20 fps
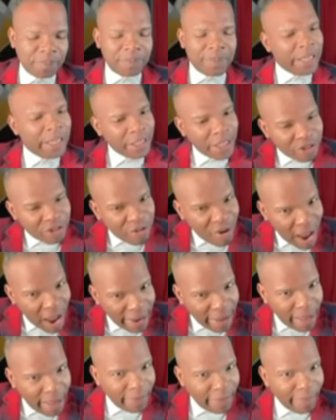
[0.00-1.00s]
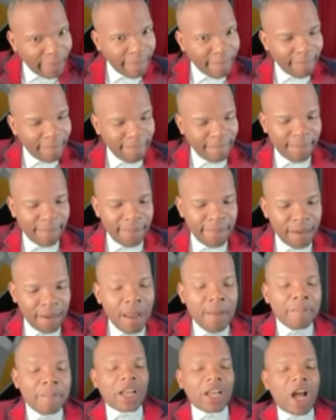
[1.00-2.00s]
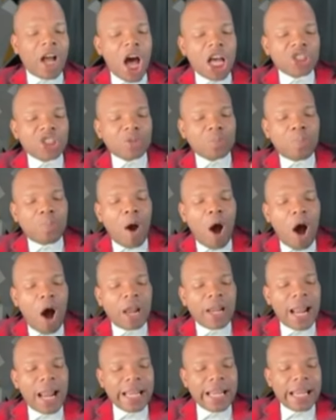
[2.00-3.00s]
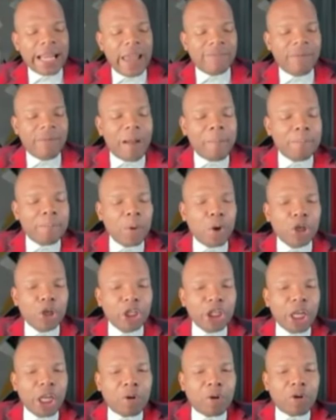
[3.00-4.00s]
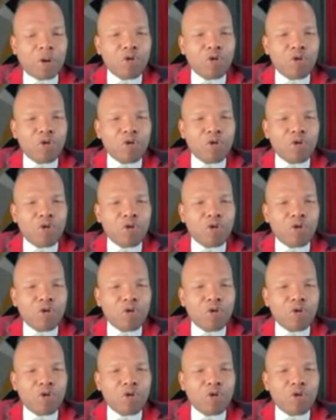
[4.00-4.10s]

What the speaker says: in the trial, because Paula never put the